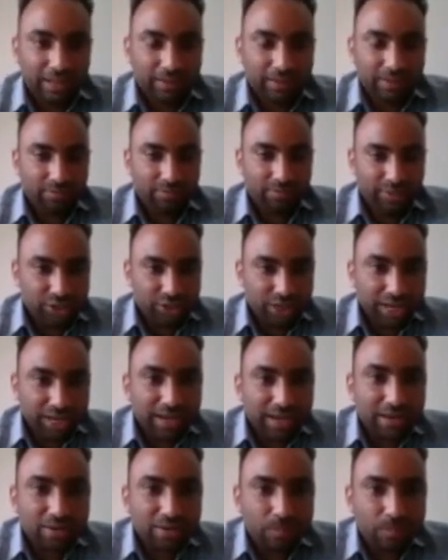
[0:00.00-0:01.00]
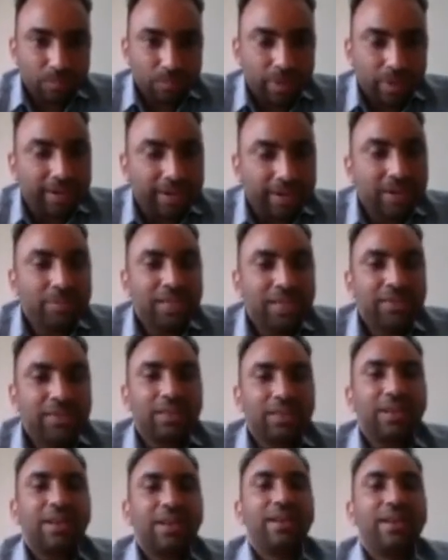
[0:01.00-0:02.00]
which are bundle method,
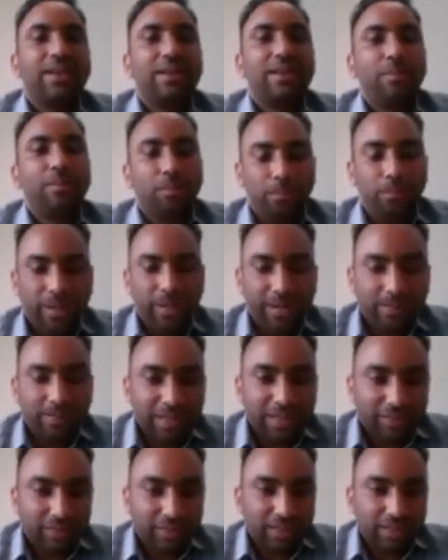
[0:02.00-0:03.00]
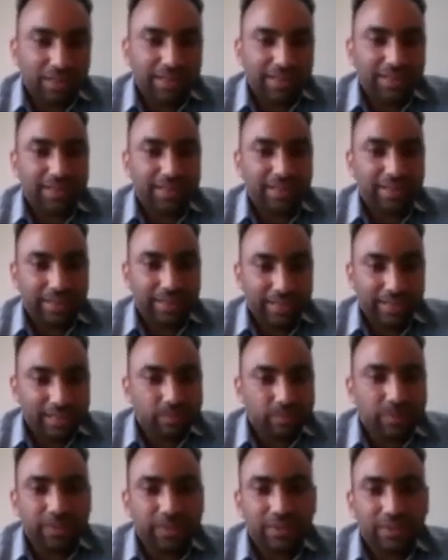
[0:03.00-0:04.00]
bed method, case
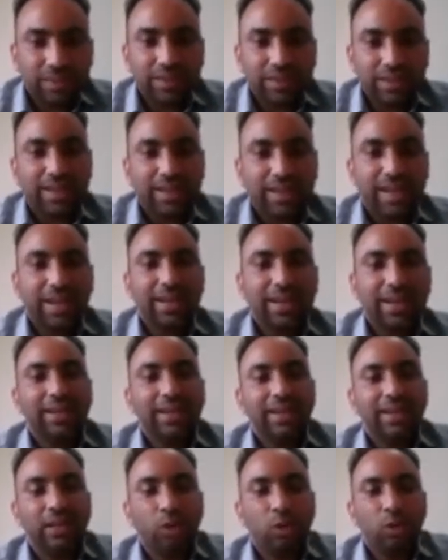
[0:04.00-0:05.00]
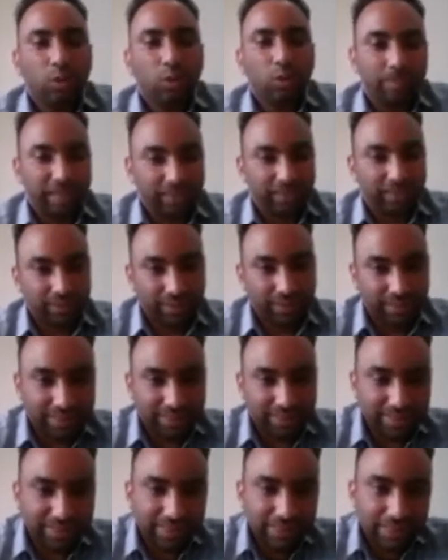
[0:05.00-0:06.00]
method, and indoor method.
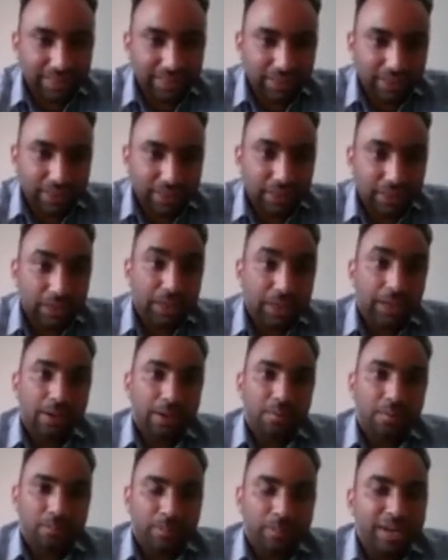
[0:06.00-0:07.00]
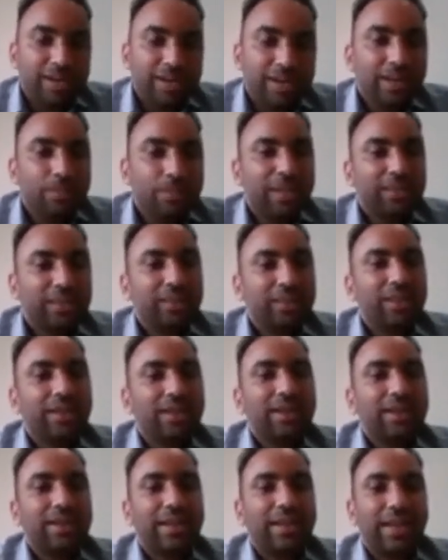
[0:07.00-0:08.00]
Bundle method
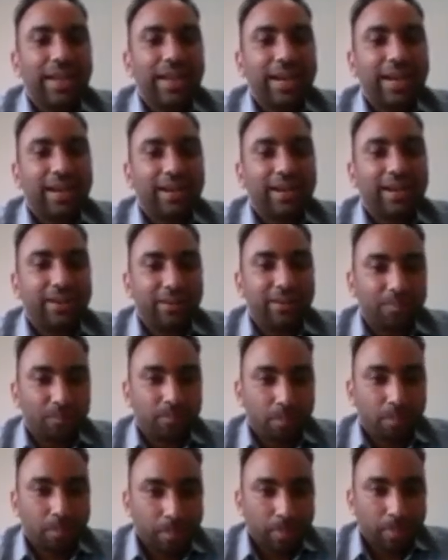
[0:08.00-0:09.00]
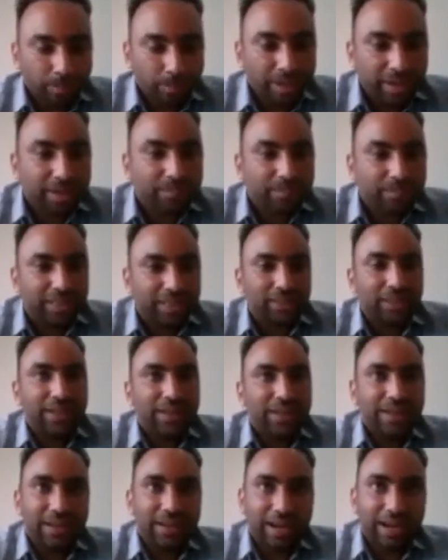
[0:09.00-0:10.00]
and bed method
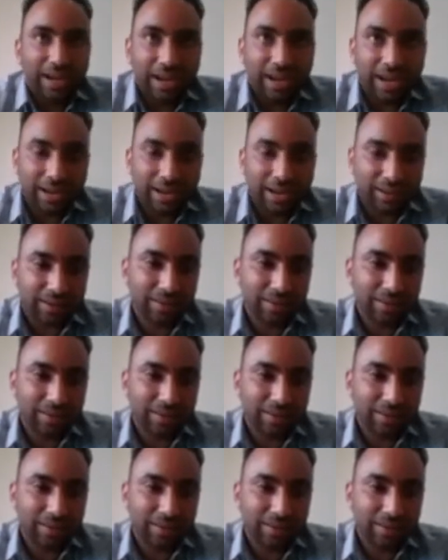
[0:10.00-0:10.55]
are